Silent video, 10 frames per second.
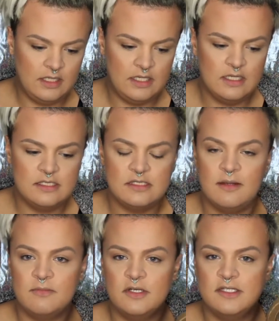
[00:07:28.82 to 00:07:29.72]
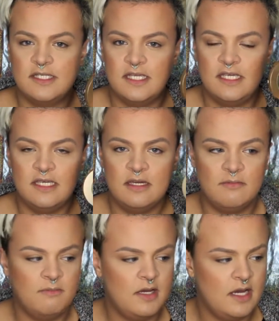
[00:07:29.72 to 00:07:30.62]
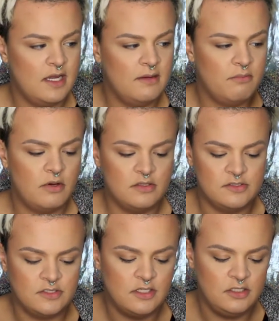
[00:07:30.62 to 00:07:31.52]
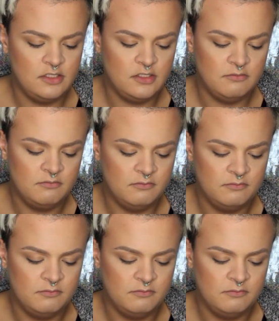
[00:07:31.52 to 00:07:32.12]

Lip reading: And I'm going to take my bronzer color.